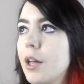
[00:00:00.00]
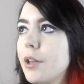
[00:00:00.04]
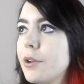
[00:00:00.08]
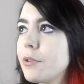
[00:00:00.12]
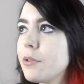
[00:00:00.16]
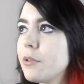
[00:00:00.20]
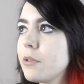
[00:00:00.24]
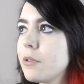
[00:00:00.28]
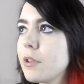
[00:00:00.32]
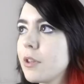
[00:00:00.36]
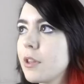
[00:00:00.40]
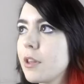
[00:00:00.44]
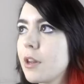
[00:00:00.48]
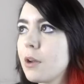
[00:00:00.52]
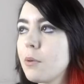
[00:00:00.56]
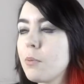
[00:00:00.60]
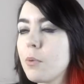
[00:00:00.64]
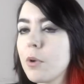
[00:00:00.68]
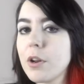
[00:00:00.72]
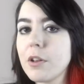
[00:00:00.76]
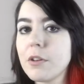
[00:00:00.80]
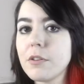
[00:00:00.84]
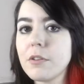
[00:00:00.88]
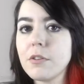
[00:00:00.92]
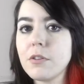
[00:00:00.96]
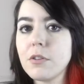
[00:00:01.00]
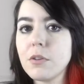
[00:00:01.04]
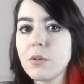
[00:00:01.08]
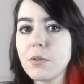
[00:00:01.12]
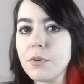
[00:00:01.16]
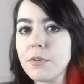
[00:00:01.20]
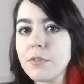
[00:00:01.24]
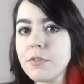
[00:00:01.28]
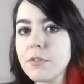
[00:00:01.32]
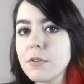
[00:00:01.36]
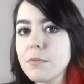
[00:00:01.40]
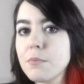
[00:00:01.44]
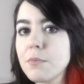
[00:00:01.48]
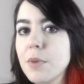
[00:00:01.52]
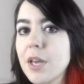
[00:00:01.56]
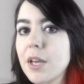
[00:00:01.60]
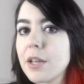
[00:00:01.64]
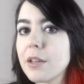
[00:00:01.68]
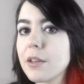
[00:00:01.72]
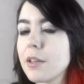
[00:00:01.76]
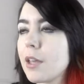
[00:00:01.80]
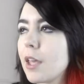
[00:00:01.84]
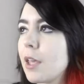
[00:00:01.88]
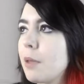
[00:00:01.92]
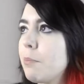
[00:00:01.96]
Another thing that I wanted to do is to make
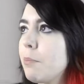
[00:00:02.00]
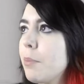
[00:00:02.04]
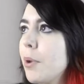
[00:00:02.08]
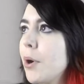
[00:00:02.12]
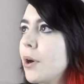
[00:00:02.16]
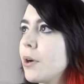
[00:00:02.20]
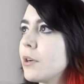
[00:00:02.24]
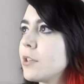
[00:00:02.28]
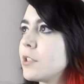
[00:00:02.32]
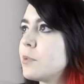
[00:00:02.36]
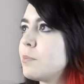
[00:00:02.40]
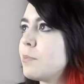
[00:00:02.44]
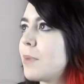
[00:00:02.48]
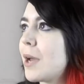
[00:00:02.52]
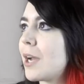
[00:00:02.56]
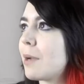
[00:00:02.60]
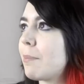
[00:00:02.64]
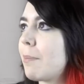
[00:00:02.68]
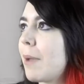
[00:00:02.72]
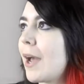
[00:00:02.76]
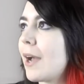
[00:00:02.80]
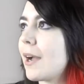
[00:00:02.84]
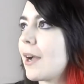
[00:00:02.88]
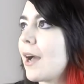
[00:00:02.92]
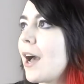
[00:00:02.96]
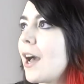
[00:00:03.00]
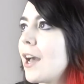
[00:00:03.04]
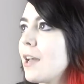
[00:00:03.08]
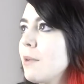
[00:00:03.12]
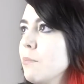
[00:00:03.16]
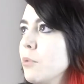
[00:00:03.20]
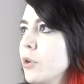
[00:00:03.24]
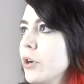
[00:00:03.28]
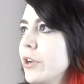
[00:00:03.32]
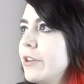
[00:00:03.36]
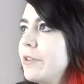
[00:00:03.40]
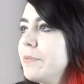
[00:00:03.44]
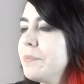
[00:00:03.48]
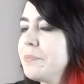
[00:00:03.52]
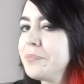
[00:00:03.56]
like a purse backpack hybrid.